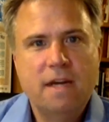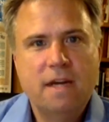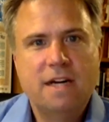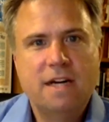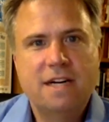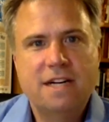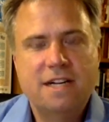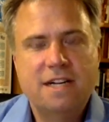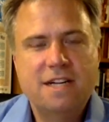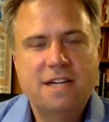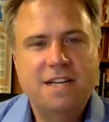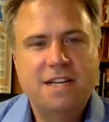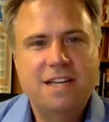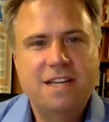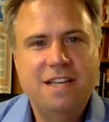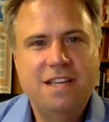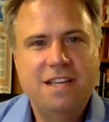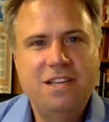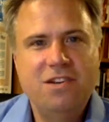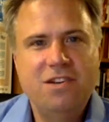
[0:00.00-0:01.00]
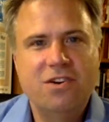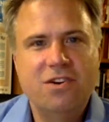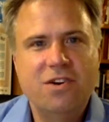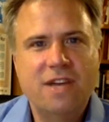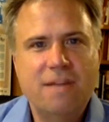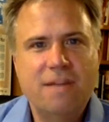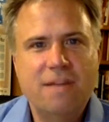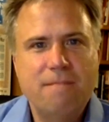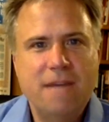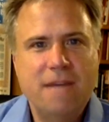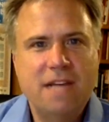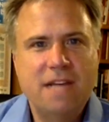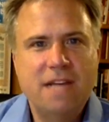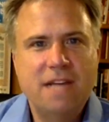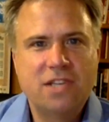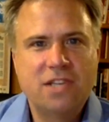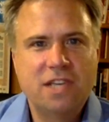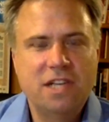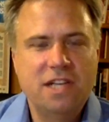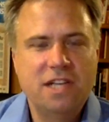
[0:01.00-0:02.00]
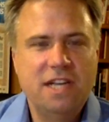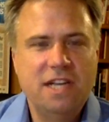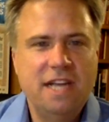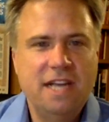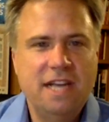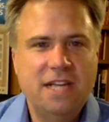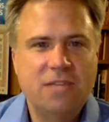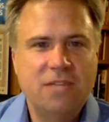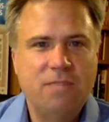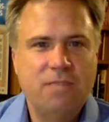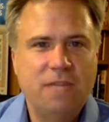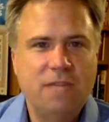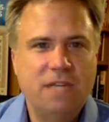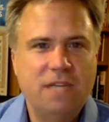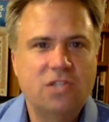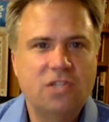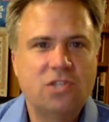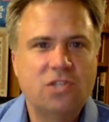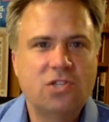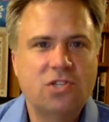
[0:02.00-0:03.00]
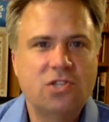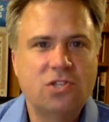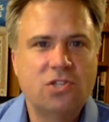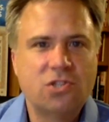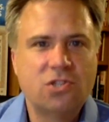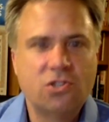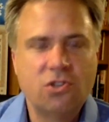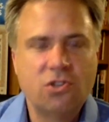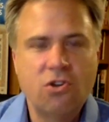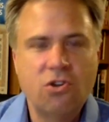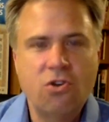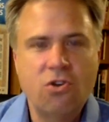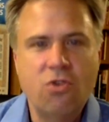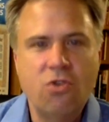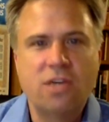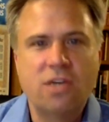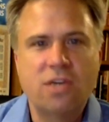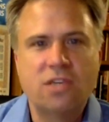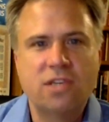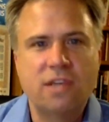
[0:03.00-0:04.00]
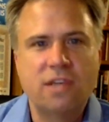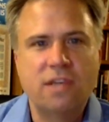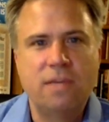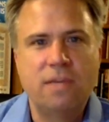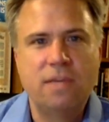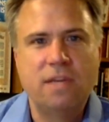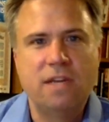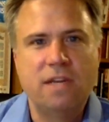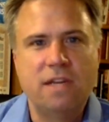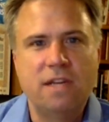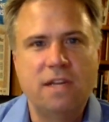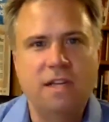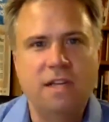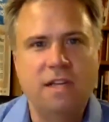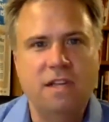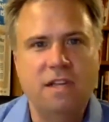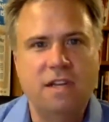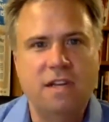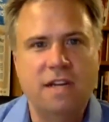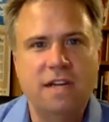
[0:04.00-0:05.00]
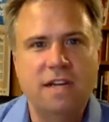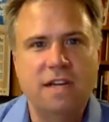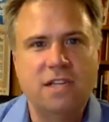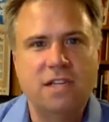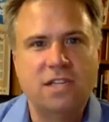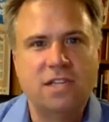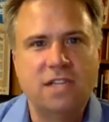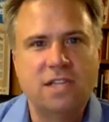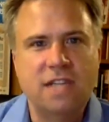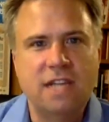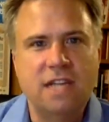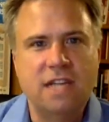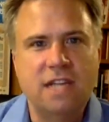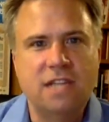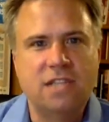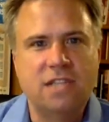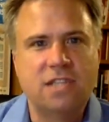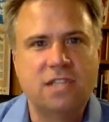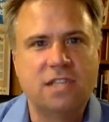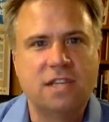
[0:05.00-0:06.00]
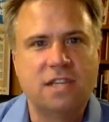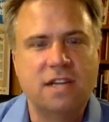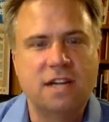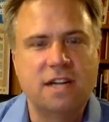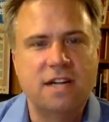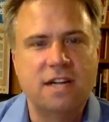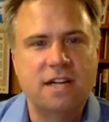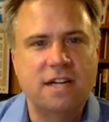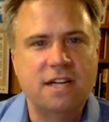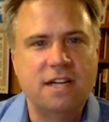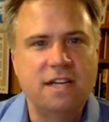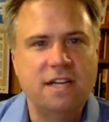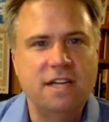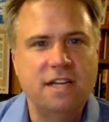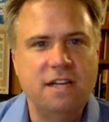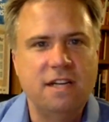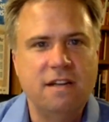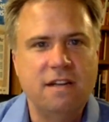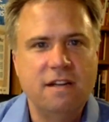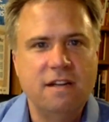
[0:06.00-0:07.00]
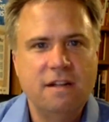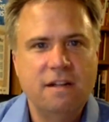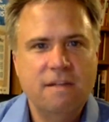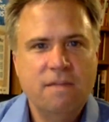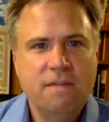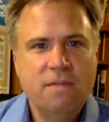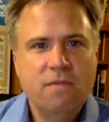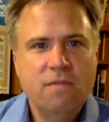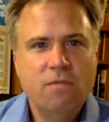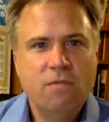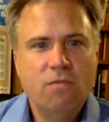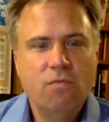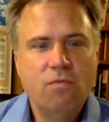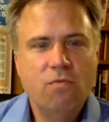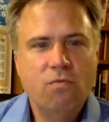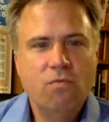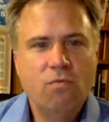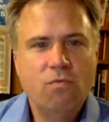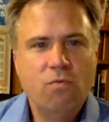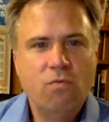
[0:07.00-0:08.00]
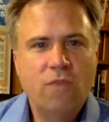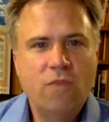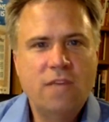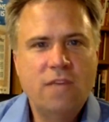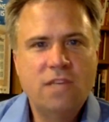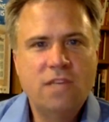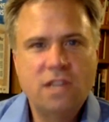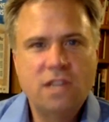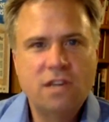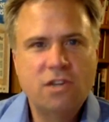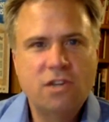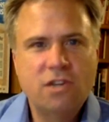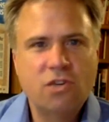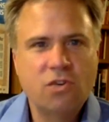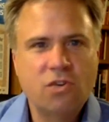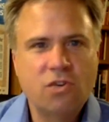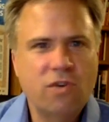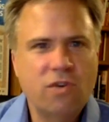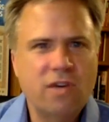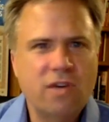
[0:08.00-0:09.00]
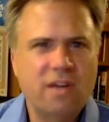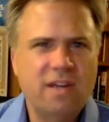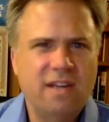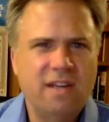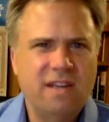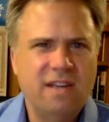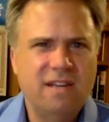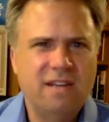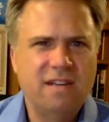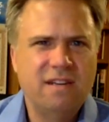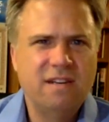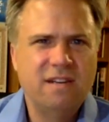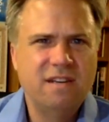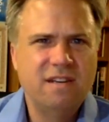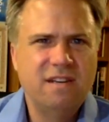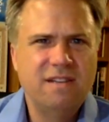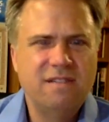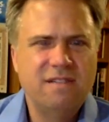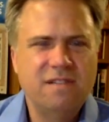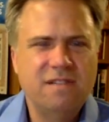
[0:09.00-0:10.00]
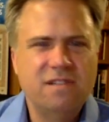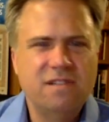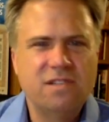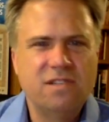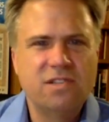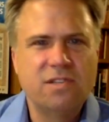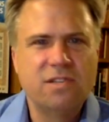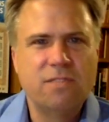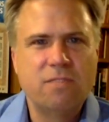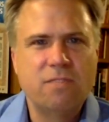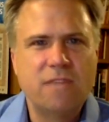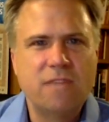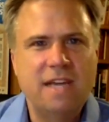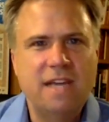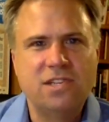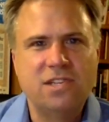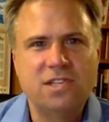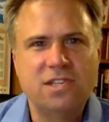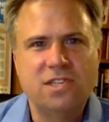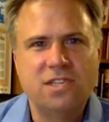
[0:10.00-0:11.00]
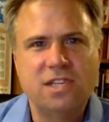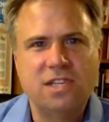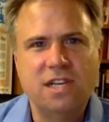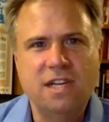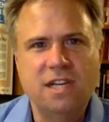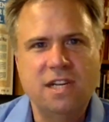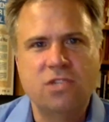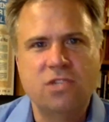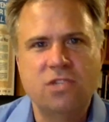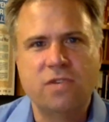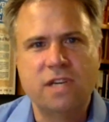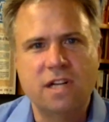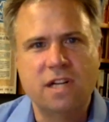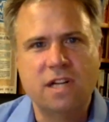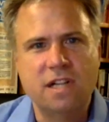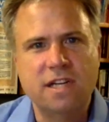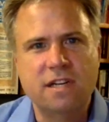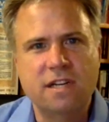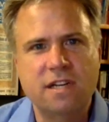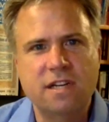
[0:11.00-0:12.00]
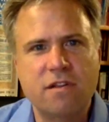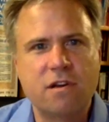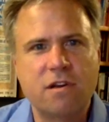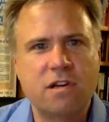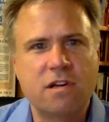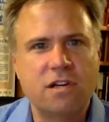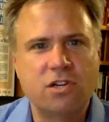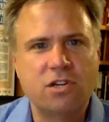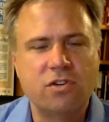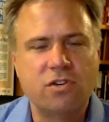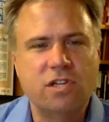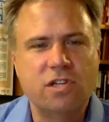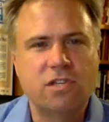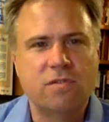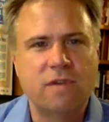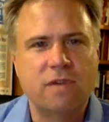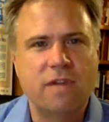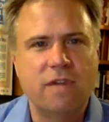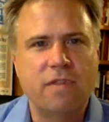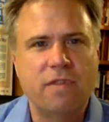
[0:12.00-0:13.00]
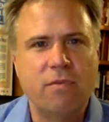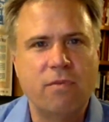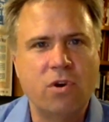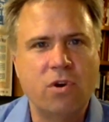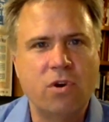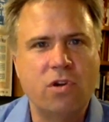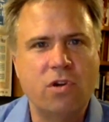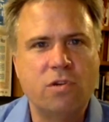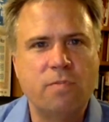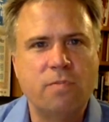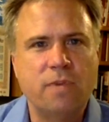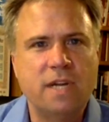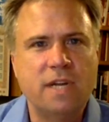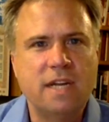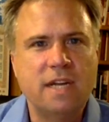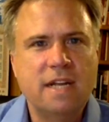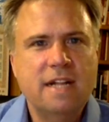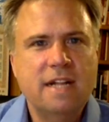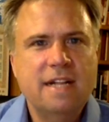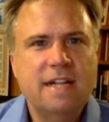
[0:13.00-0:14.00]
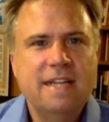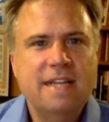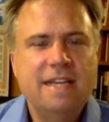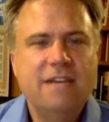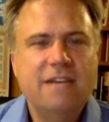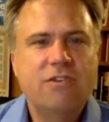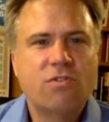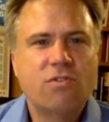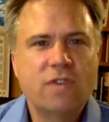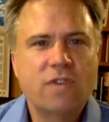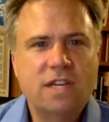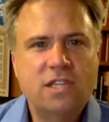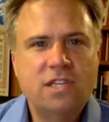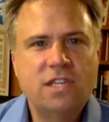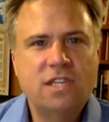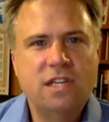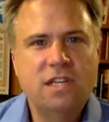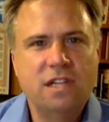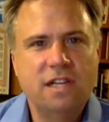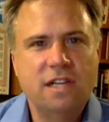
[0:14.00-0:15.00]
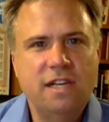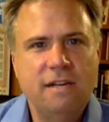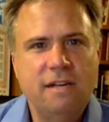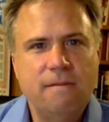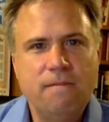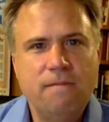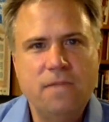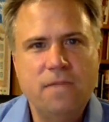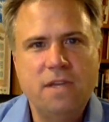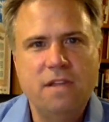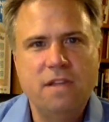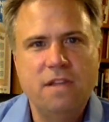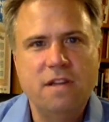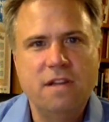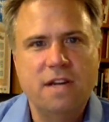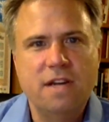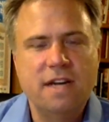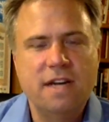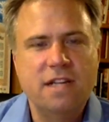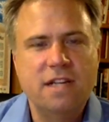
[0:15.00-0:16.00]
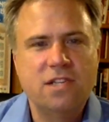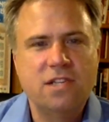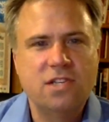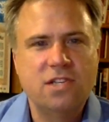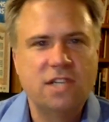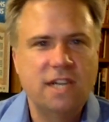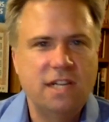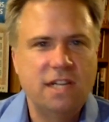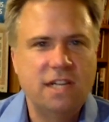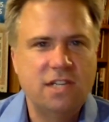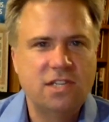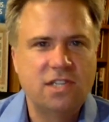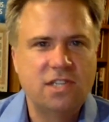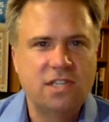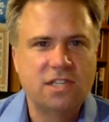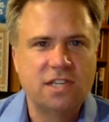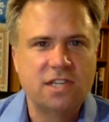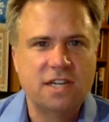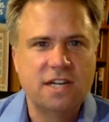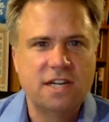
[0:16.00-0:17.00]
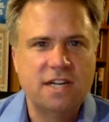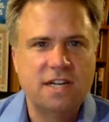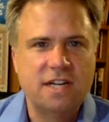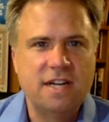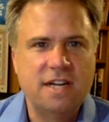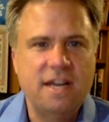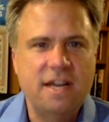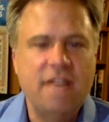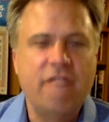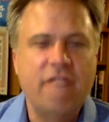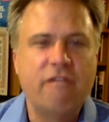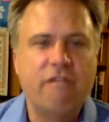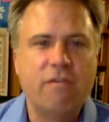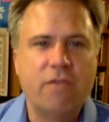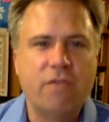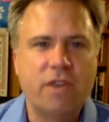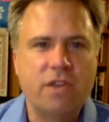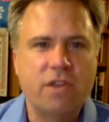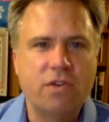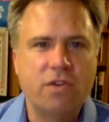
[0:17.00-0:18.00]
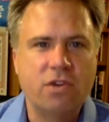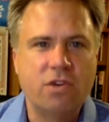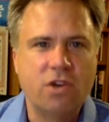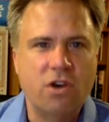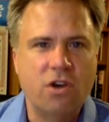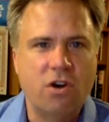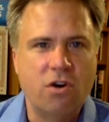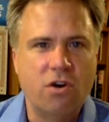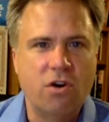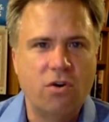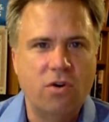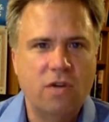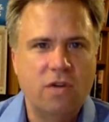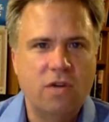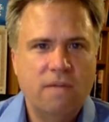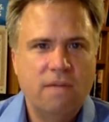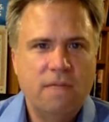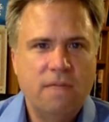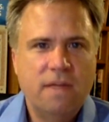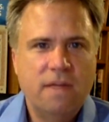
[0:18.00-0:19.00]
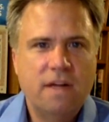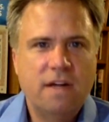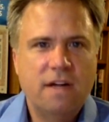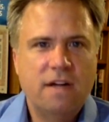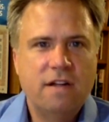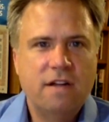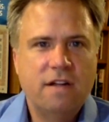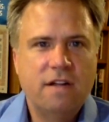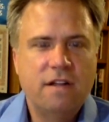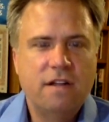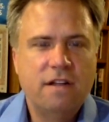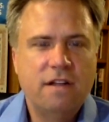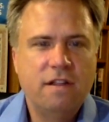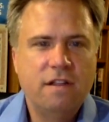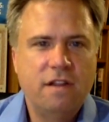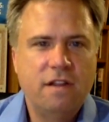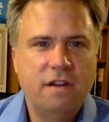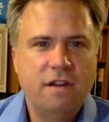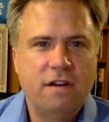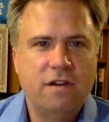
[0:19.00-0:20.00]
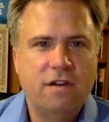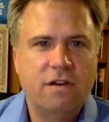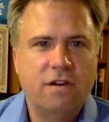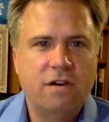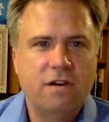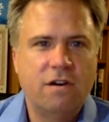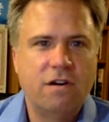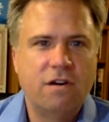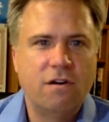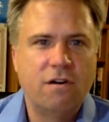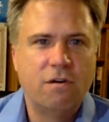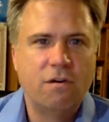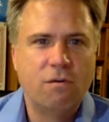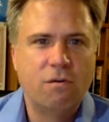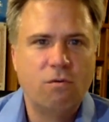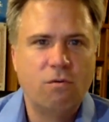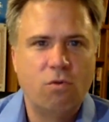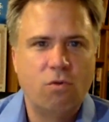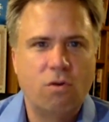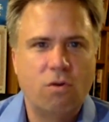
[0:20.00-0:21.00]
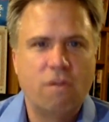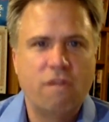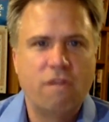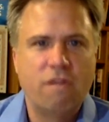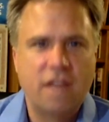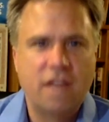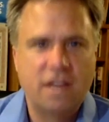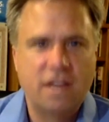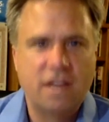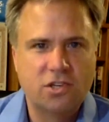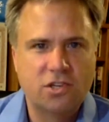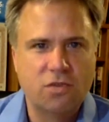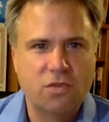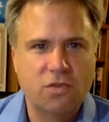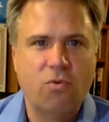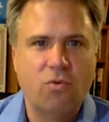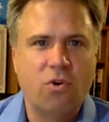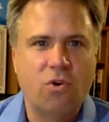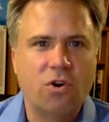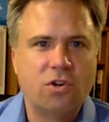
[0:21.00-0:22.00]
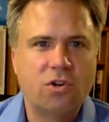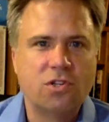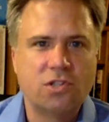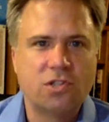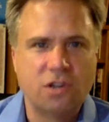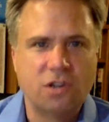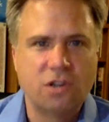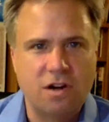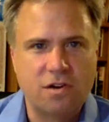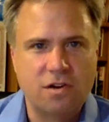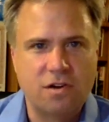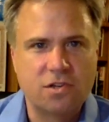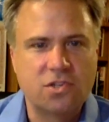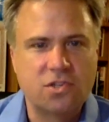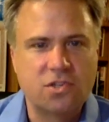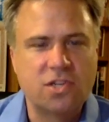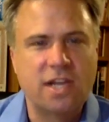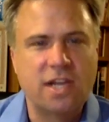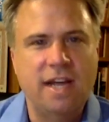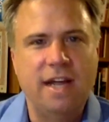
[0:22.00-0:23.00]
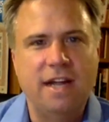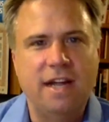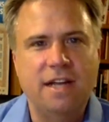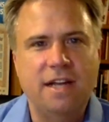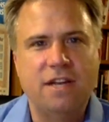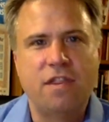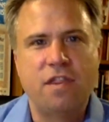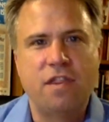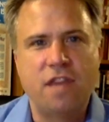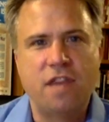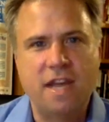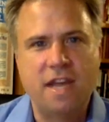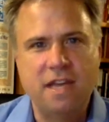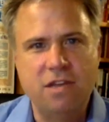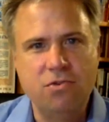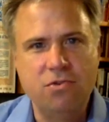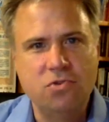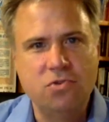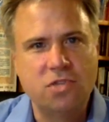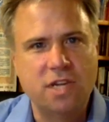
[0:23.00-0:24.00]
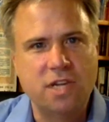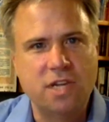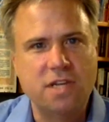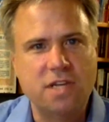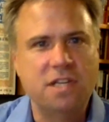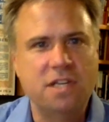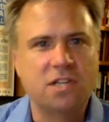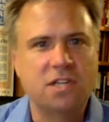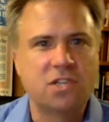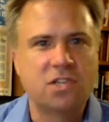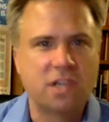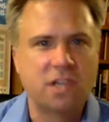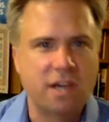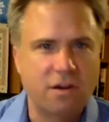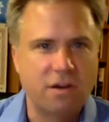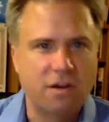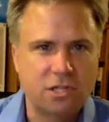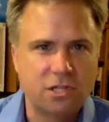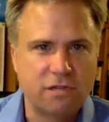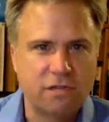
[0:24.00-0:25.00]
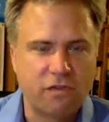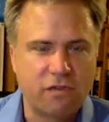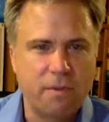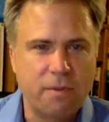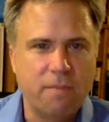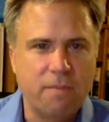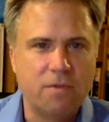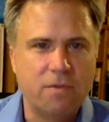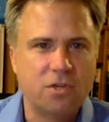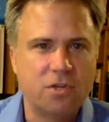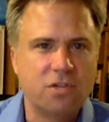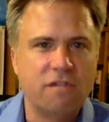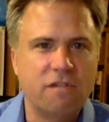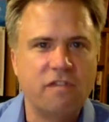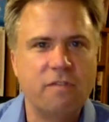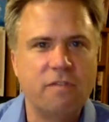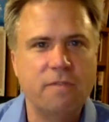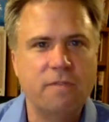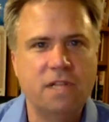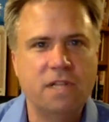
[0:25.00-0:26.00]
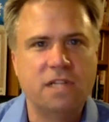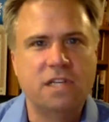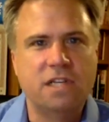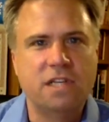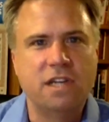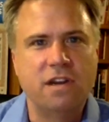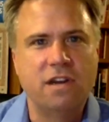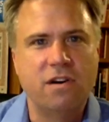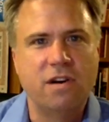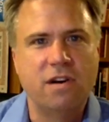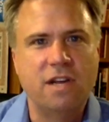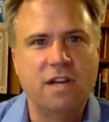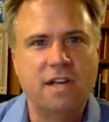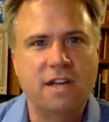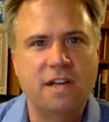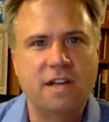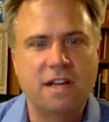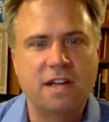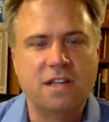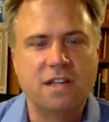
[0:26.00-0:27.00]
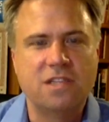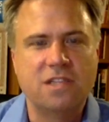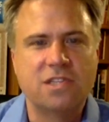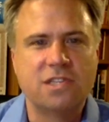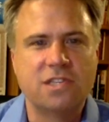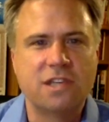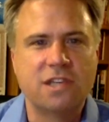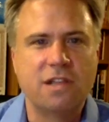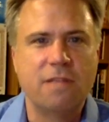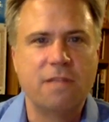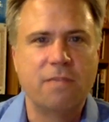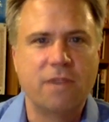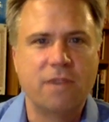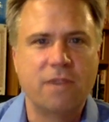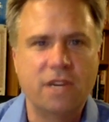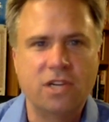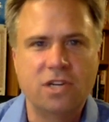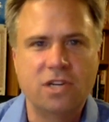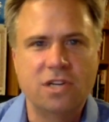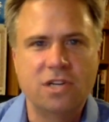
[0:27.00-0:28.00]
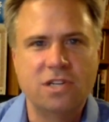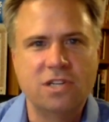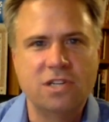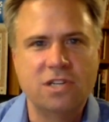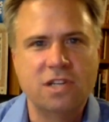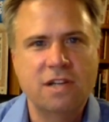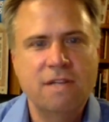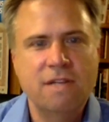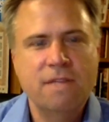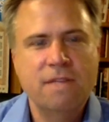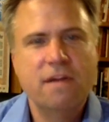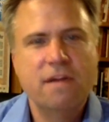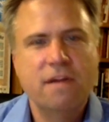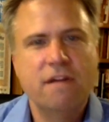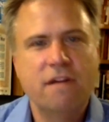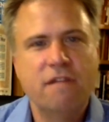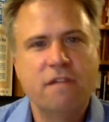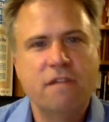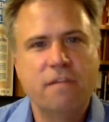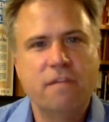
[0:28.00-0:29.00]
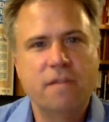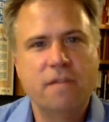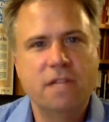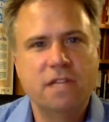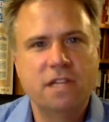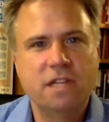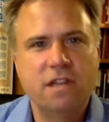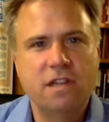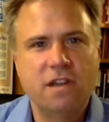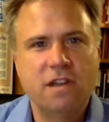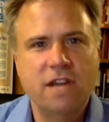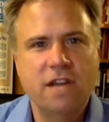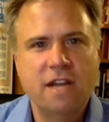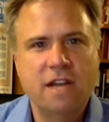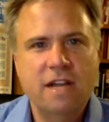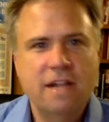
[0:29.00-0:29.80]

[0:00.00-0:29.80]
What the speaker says: And mass killing has been so accepted in the United States in ways that are true in some cases in Israel and other countries around the world, but increasingly in the United States, everywhere you go, there are war flags and war songs and thank yous and discounts for members of the military and celebrations of the military.